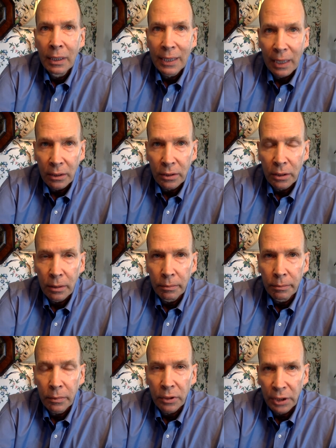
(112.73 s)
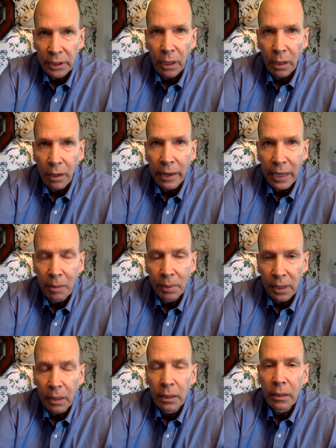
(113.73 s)
calcium,
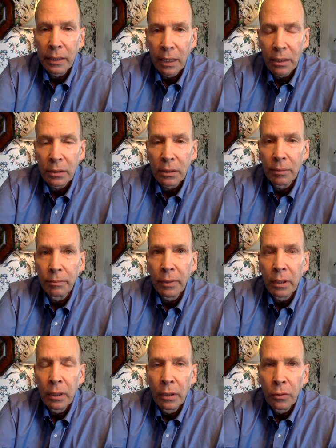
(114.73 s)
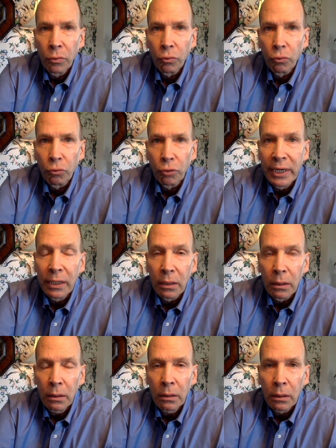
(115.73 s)
C-R-A-B, calcium
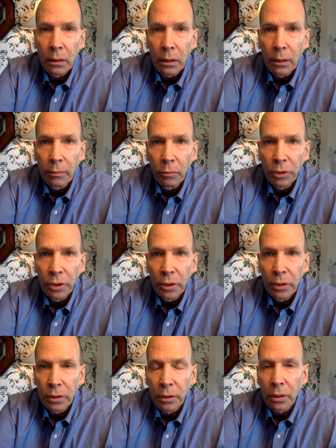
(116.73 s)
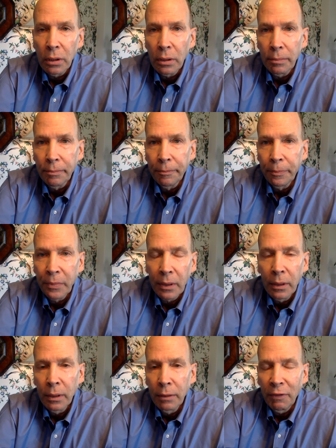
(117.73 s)
renal, um, which is a uh,
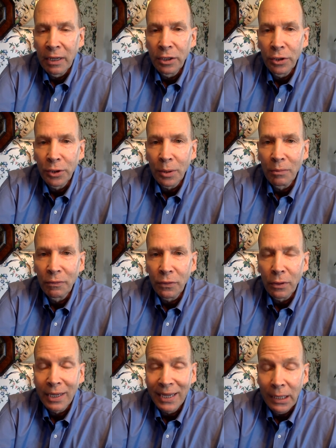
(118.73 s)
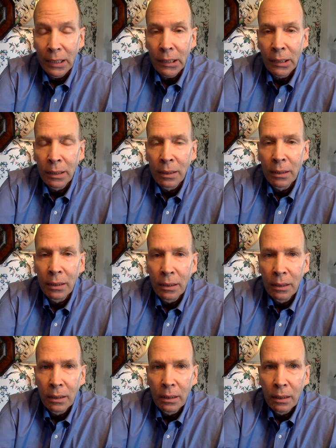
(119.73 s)
fancy term for a kidney,
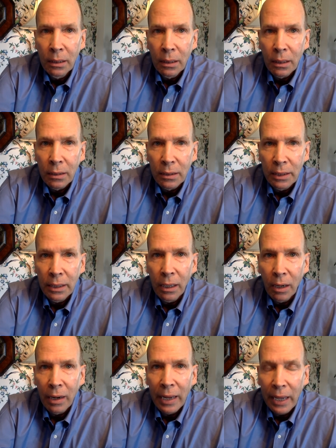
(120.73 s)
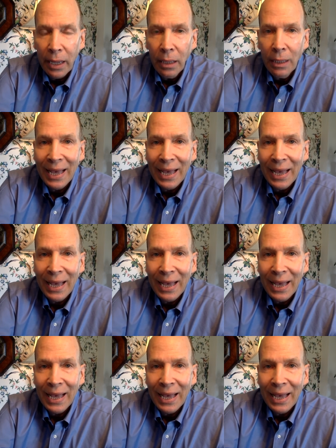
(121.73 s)
CRA,